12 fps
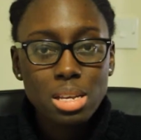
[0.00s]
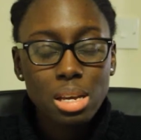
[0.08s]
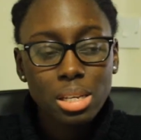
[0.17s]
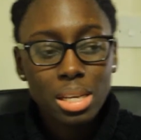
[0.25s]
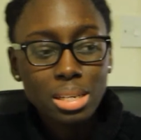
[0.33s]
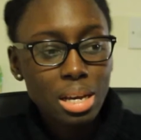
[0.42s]

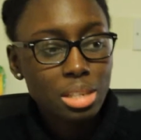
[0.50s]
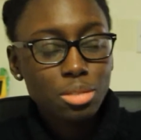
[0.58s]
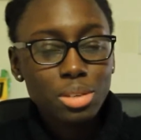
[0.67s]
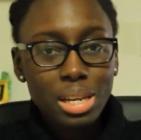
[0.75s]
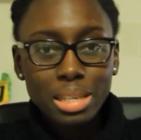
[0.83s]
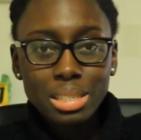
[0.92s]
And then
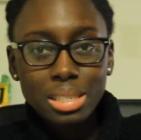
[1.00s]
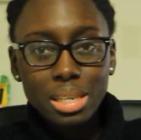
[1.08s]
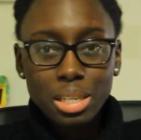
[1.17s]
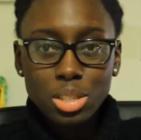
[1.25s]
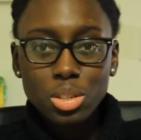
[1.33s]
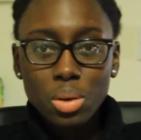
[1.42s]
another lady
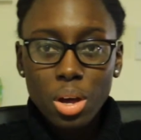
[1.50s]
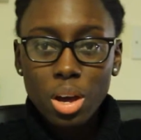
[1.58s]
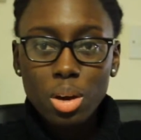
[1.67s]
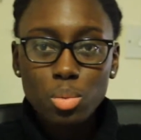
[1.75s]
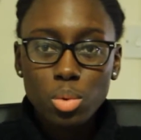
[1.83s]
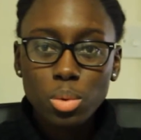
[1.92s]
next to
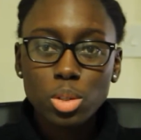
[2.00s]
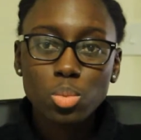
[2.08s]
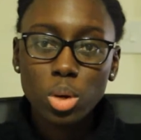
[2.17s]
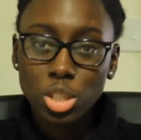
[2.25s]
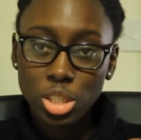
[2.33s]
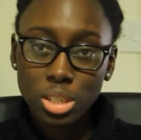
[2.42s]
her was
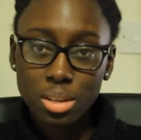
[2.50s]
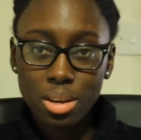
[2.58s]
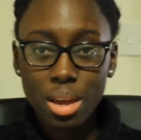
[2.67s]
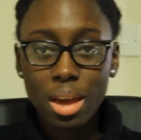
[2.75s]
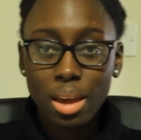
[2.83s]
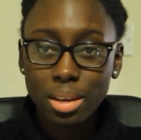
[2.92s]
washing
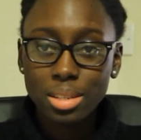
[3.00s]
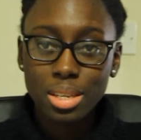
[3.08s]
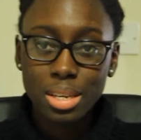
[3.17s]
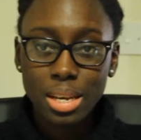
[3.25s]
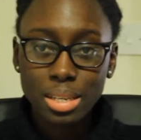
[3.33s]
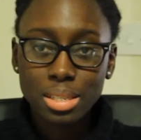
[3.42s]
hair in the
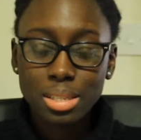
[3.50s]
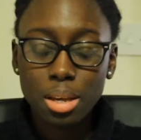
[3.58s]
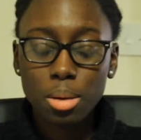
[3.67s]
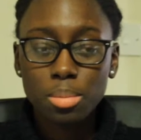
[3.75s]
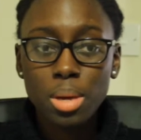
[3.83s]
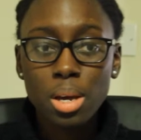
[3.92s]
next
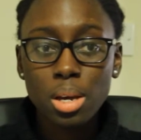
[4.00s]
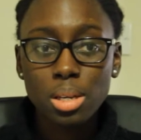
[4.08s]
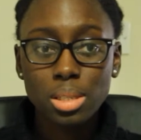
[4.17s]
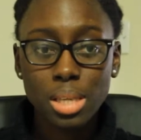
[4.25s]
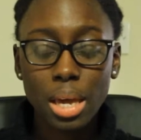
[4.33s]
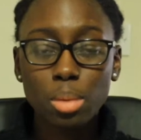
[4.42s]

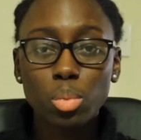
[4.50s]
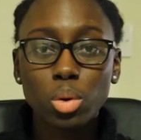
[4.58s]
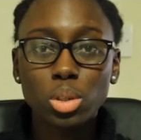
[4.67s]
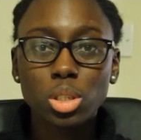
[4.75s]
table.